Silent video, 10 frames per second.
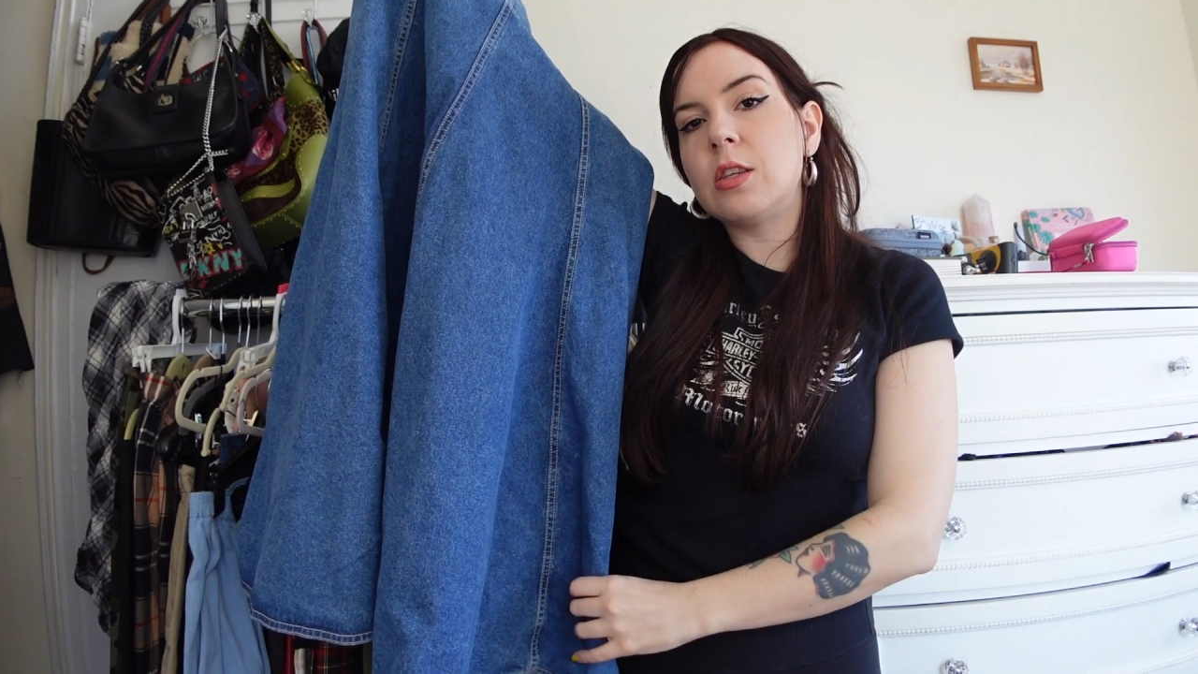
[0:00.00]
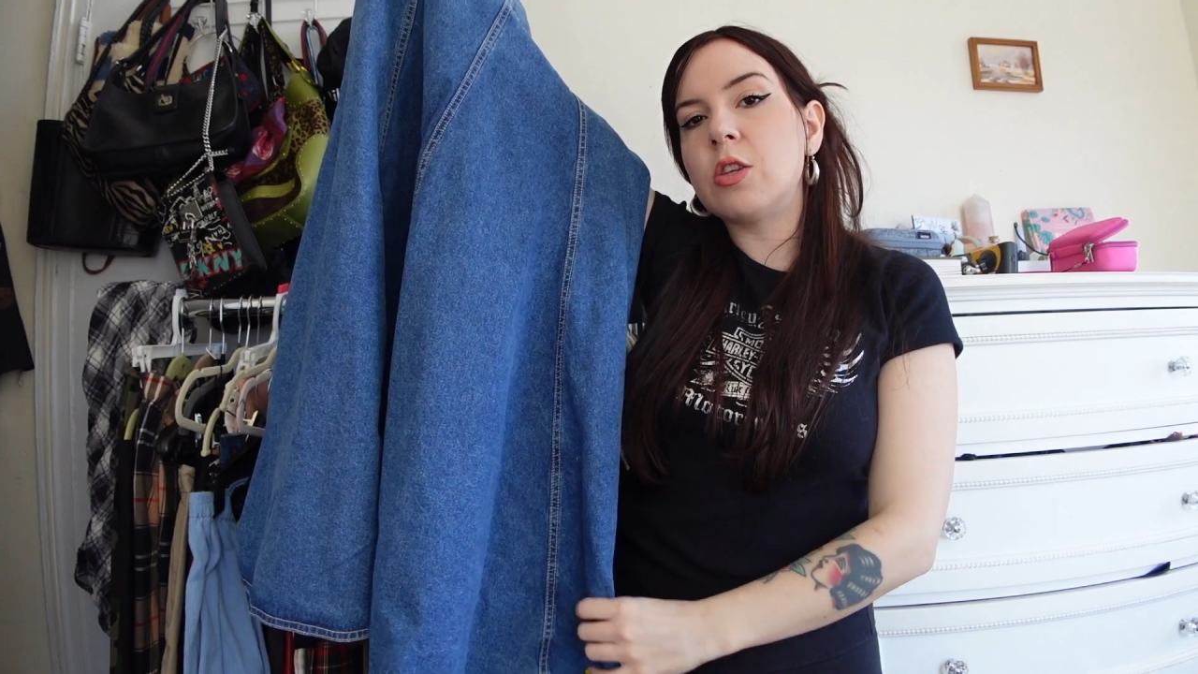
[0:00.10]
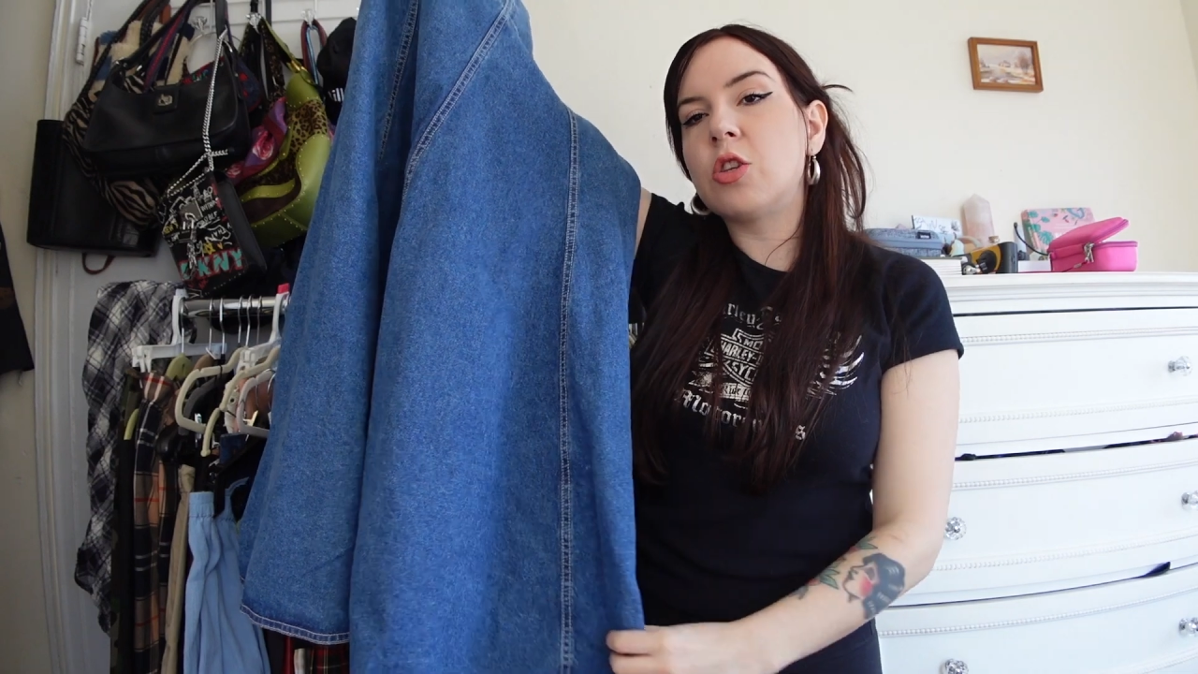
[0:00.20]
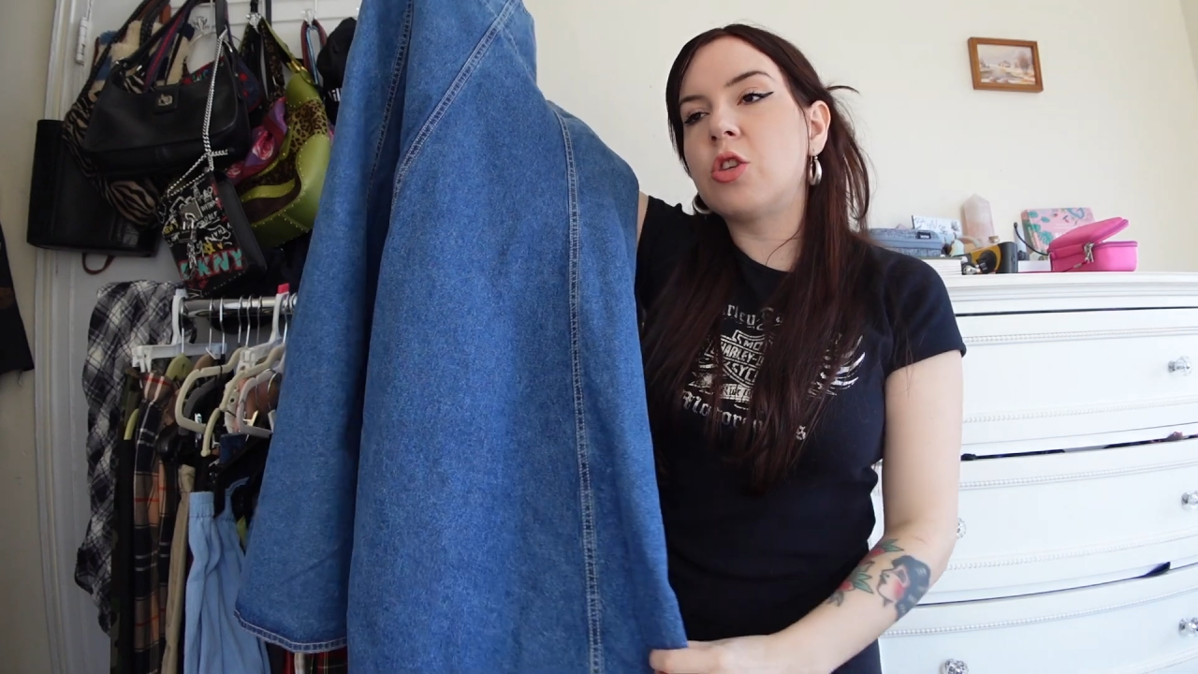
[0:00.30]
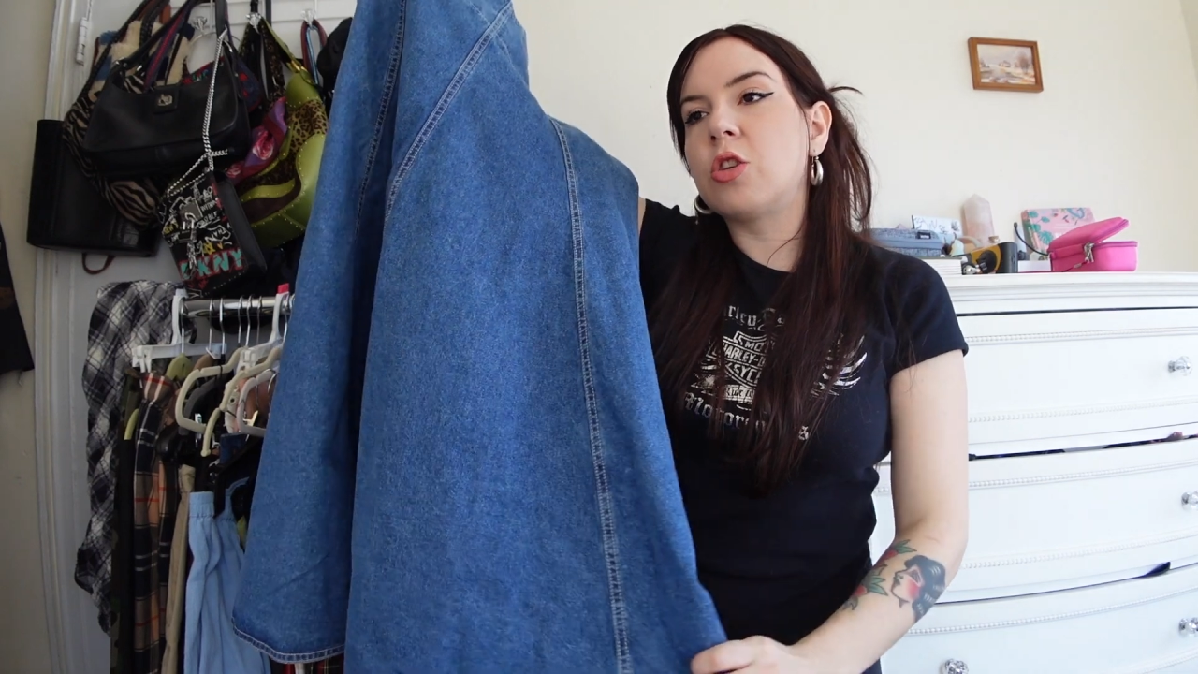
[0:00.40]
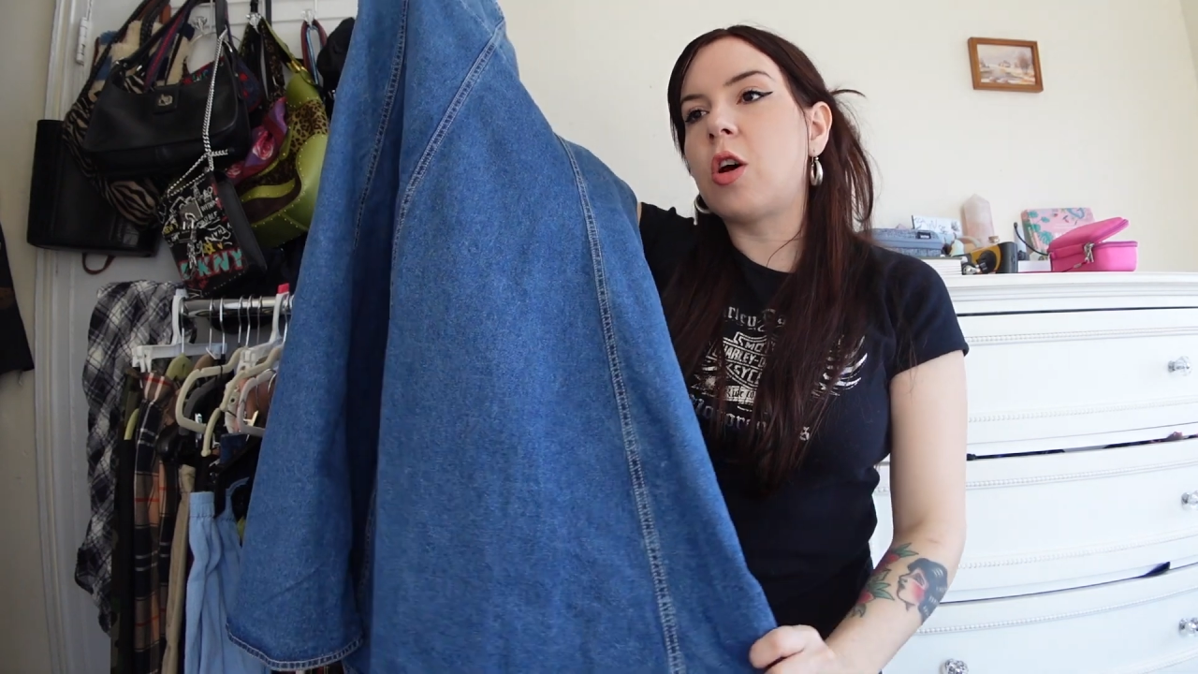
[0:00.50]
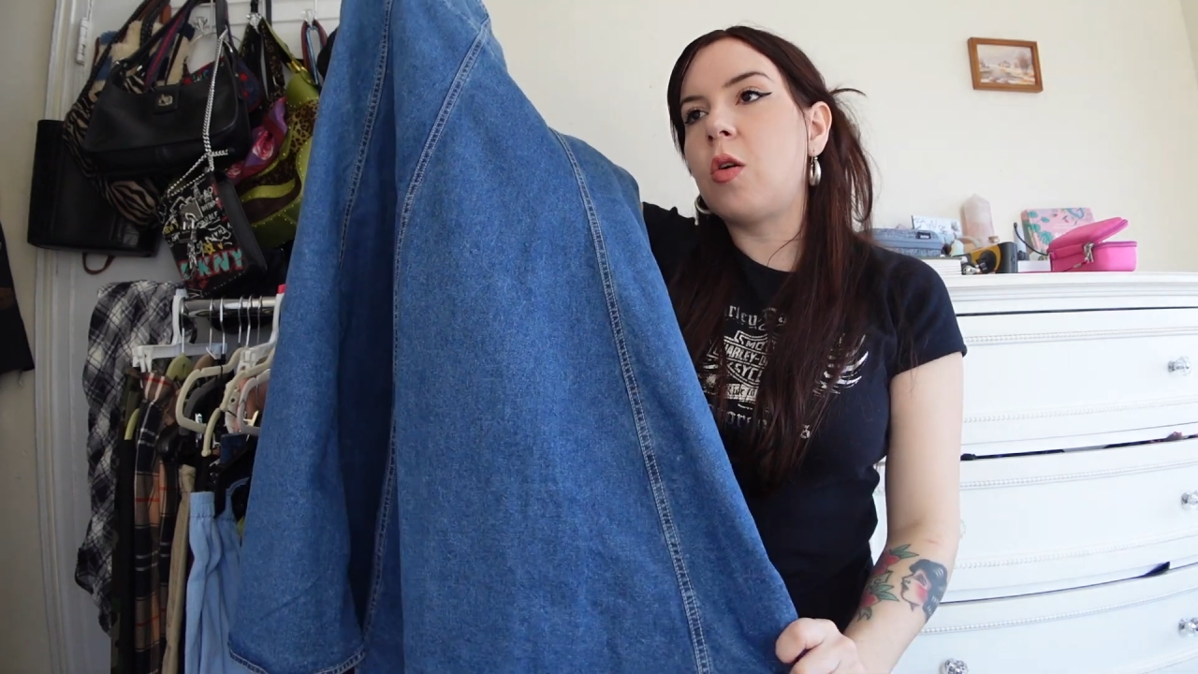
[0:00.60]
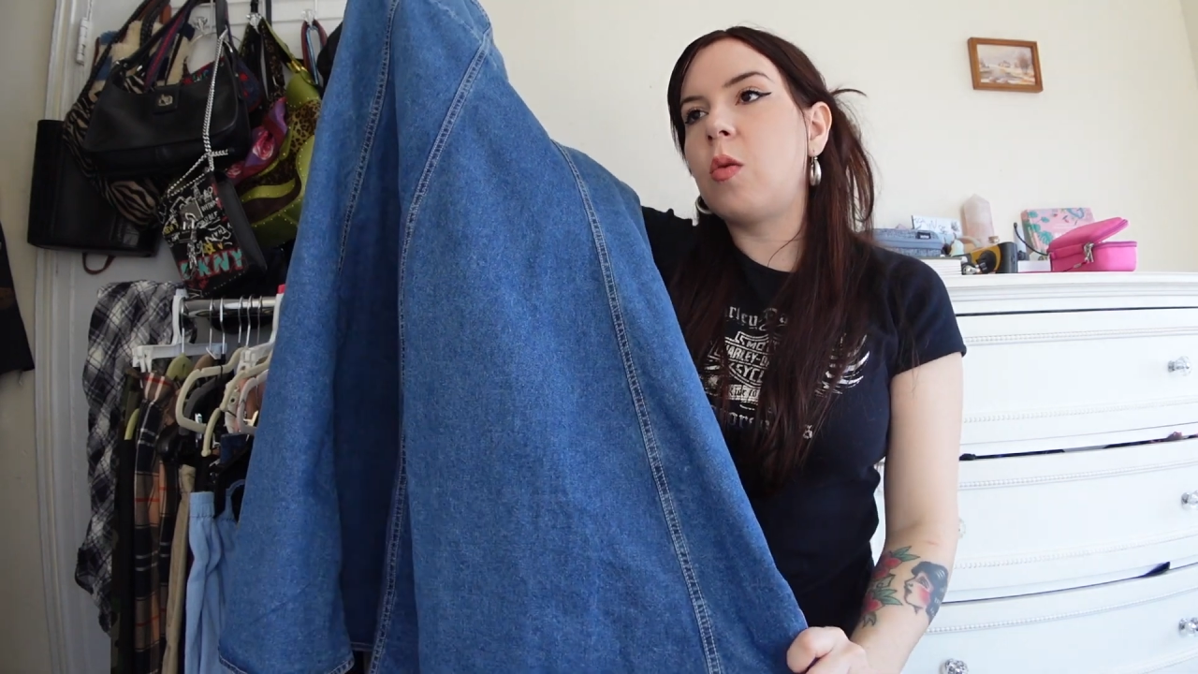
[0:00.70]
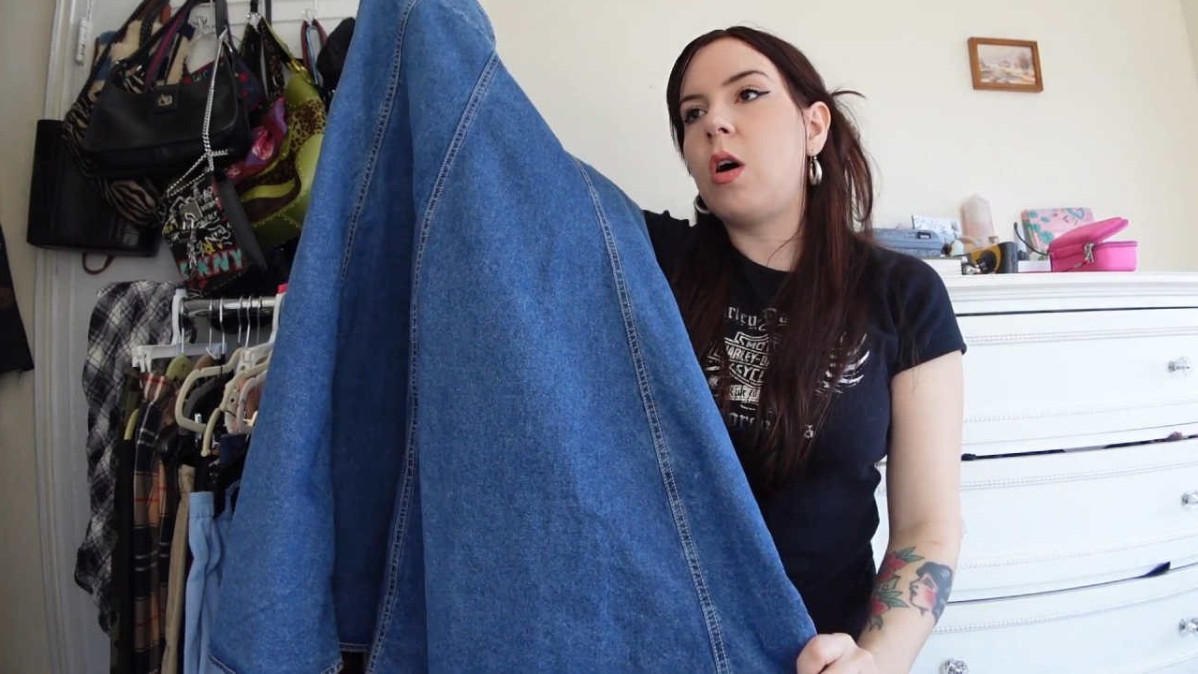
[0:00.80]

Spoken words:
so